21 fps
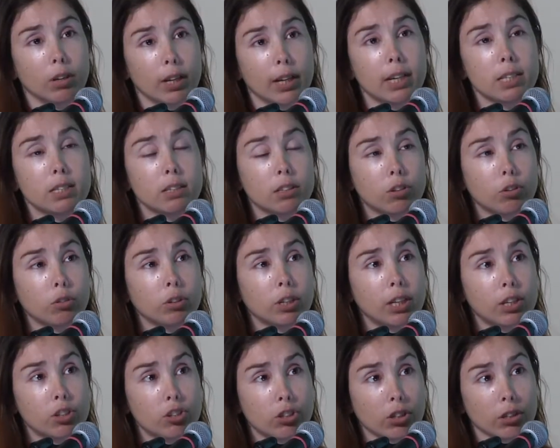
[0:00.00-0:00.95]
as a
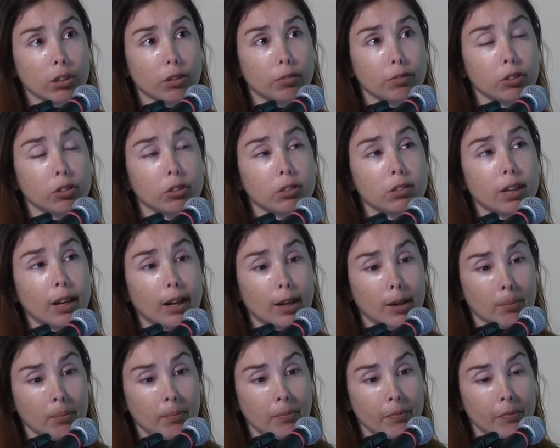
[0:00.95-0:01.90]
donation of their
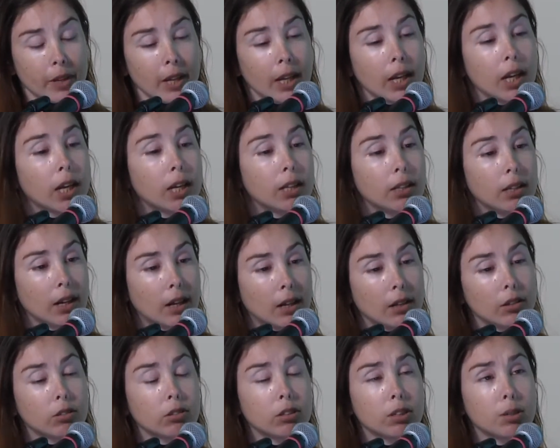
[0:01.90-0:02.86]
time. And the
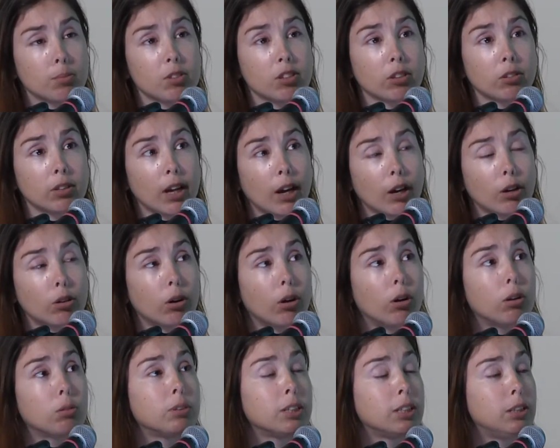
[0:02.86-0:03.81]
algorithms are now
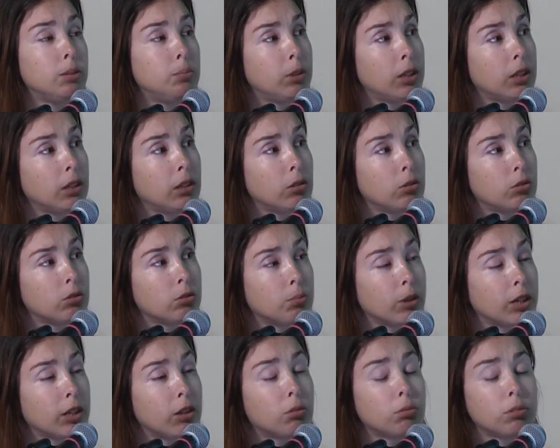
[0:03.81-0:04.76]
already being used
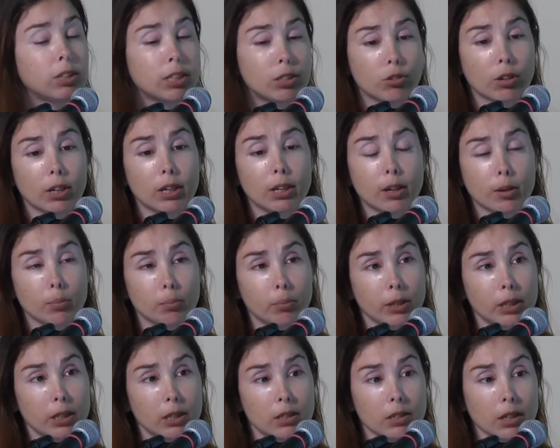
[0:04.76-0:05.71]
by 3 drug
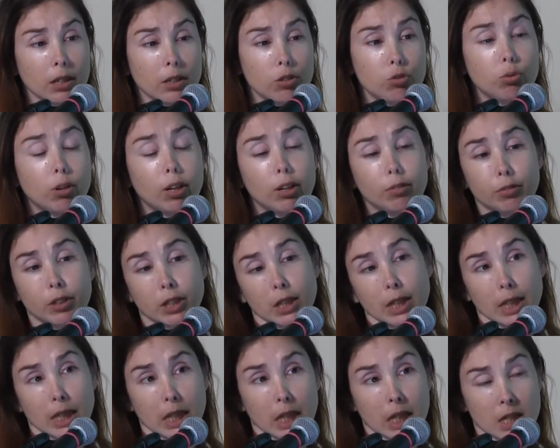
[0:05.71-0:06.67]
companies and 12
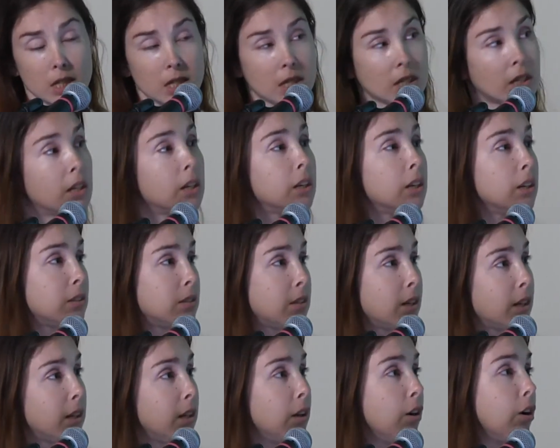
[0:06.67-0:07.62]
clinics.
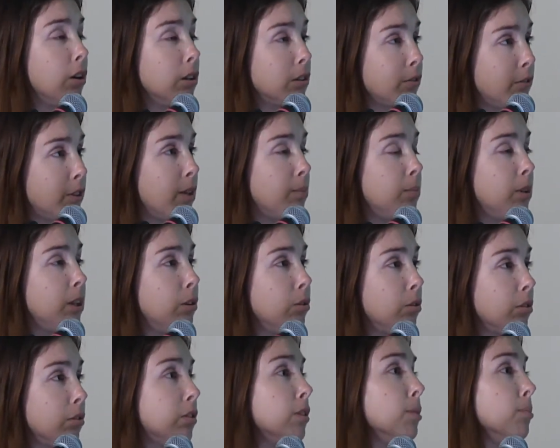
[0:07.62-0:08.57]
Sadly, all of them in
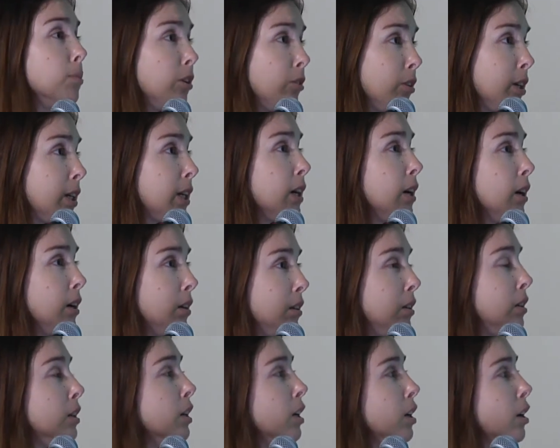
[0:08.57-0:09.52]
North America,
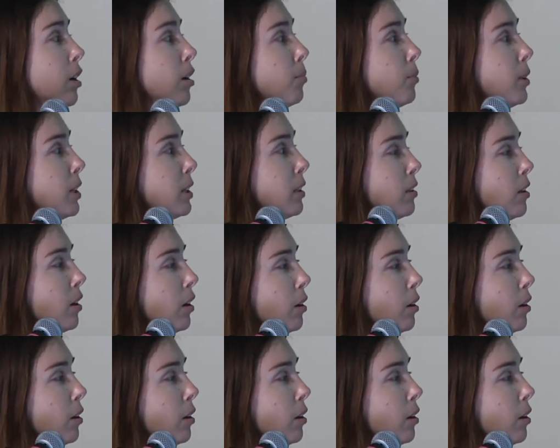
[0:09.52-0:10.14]
but